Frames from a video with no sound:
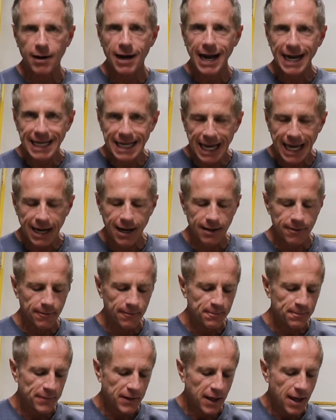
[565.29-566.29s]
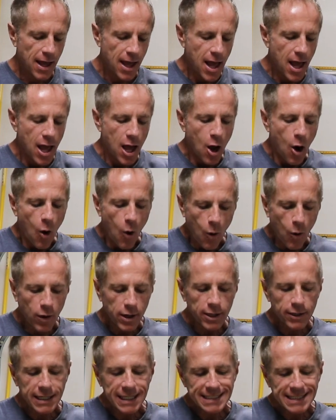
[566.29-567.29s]
I get it. Or
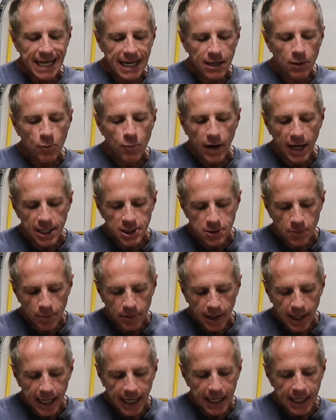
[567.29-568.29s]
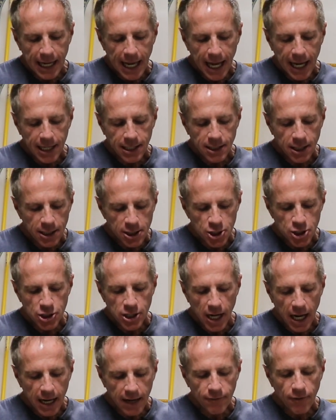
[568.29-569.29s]
you can take a razor blade and
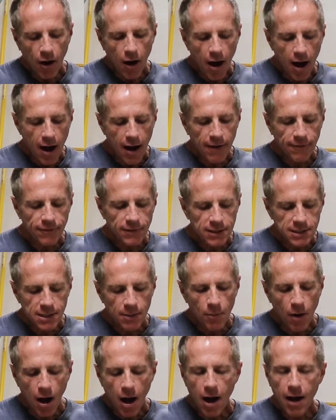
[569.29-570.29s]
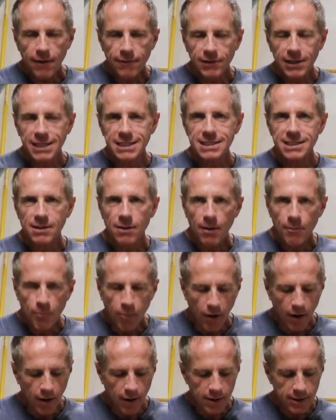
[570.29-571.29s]
shave off some obvious
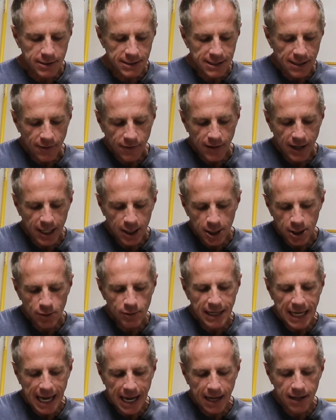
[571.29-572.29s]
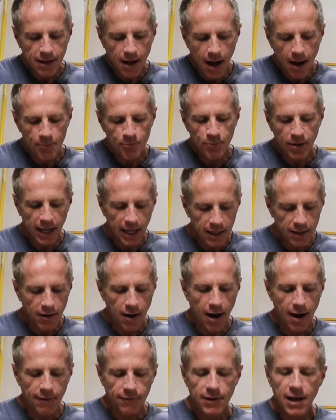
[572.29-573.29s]
parts that you cannot pick
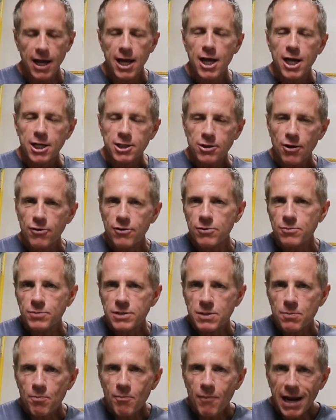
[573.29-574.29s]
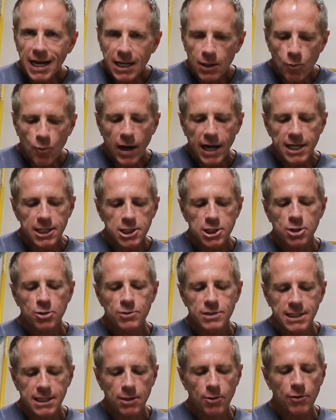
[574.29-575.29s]
off. So there's many ways to
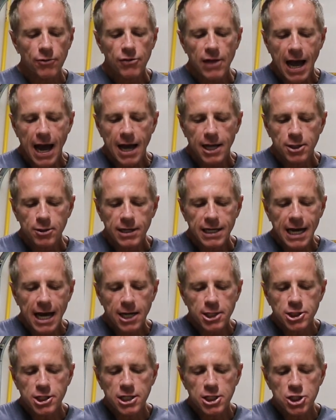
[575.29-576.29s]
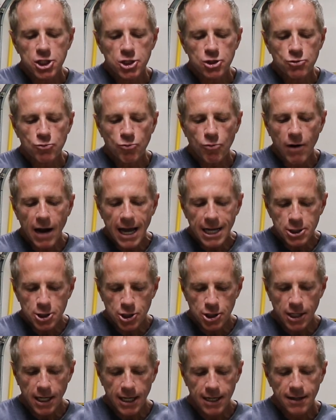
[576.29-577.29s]
deal with that. You can actually stretch
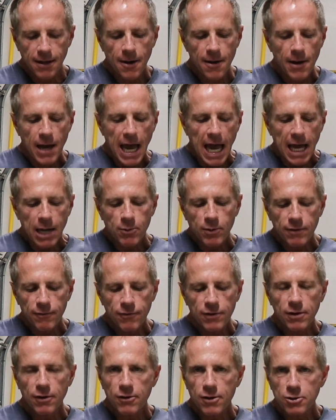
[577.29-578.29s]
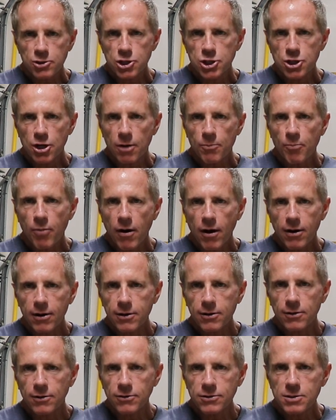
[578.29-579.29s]
it and reveal those dirt
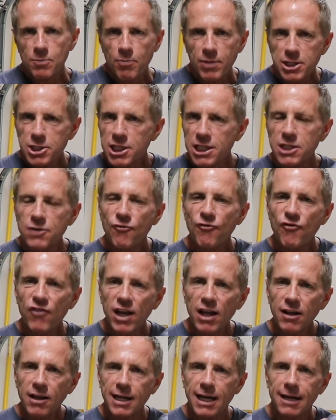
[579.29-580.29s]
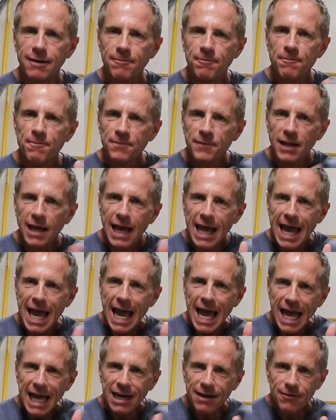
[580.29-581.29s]
particles, but just feel it.
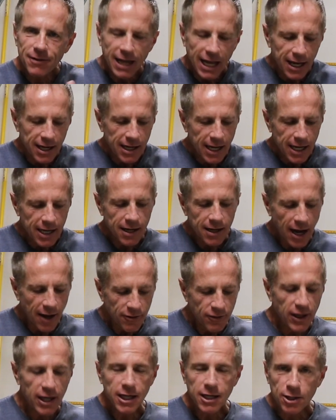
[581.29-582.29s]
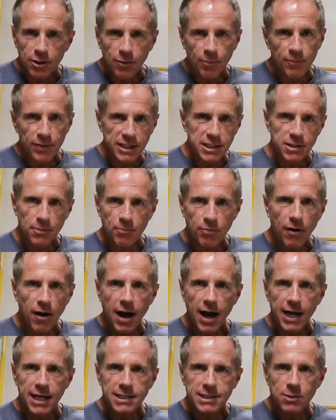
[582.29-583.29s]
And I think you'll be
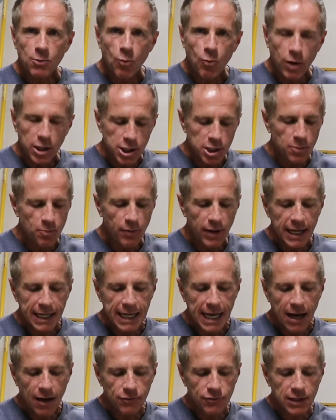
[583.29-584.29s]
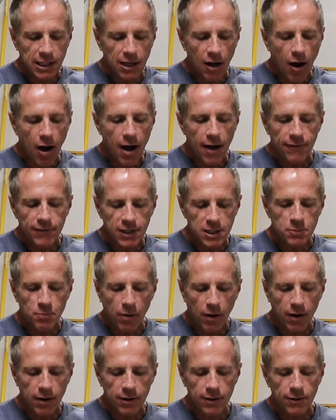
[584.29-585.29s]
surprised once you pick out the obvious
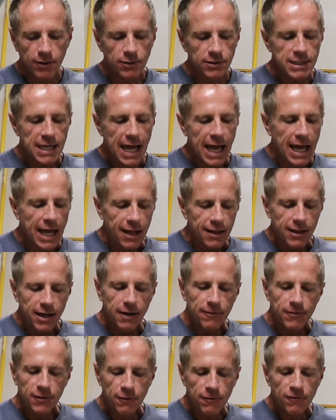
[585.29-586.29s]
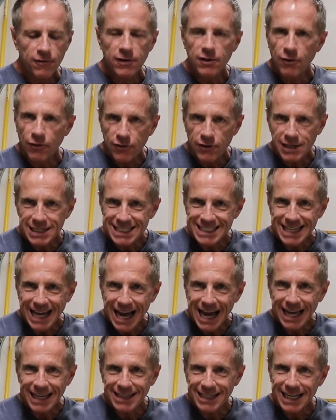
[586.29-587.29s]
particles that if you feel this
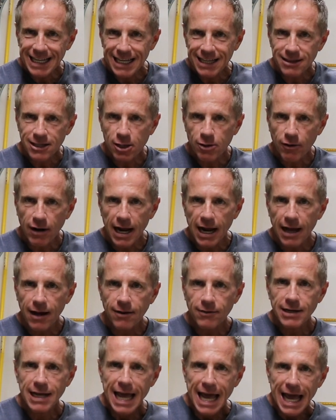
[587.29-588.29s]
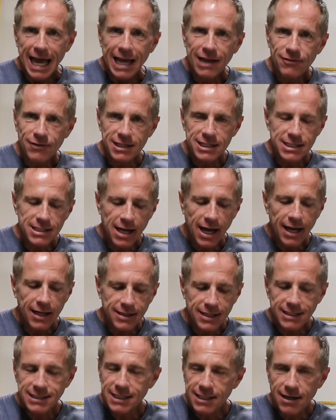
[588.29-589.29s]
side that hit the ground and this side
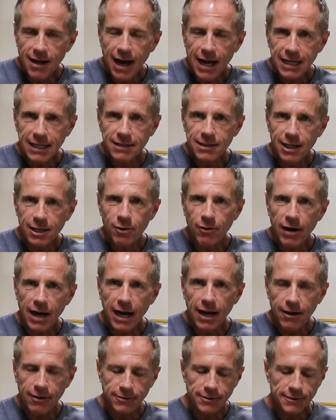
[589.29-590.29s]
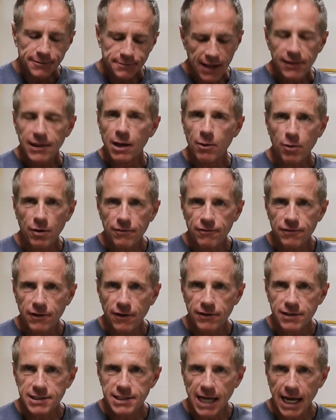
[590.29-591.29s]
that did not hit the ground, they will feel
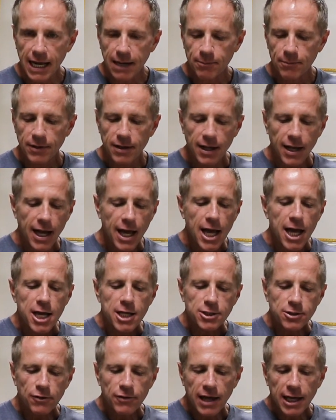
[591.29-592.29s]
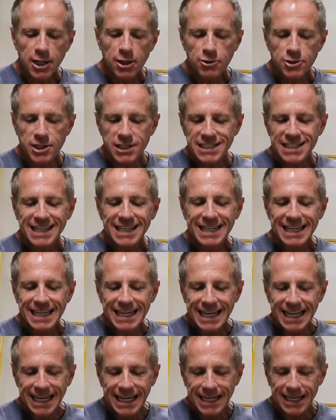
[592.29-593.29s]
the same. So then you just
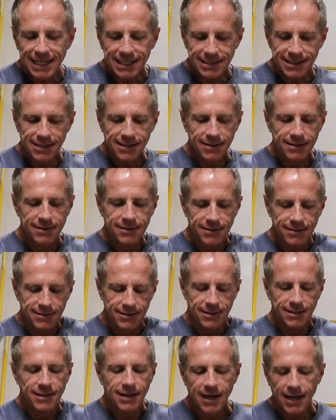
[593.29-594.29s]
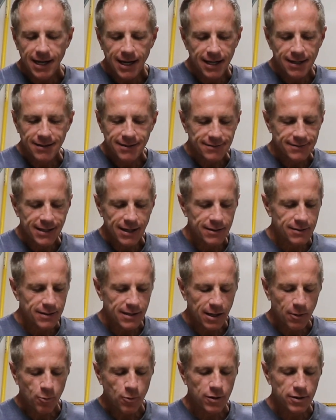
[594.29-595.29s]
knead it.
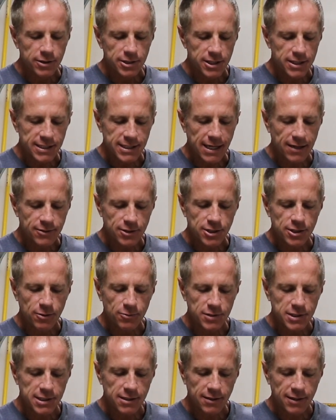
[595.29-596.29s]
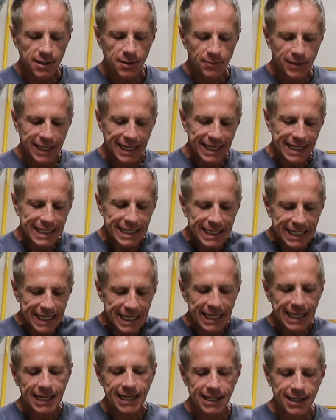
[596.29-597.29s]
That word just sounds so silly to me,
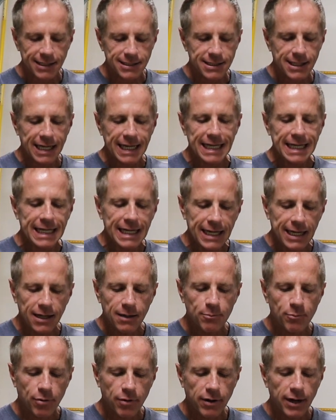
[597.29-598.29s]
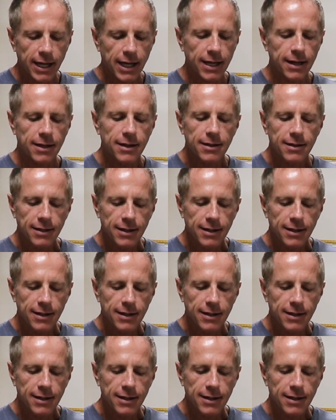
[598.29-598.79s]
kneading it. It's like kneading bread.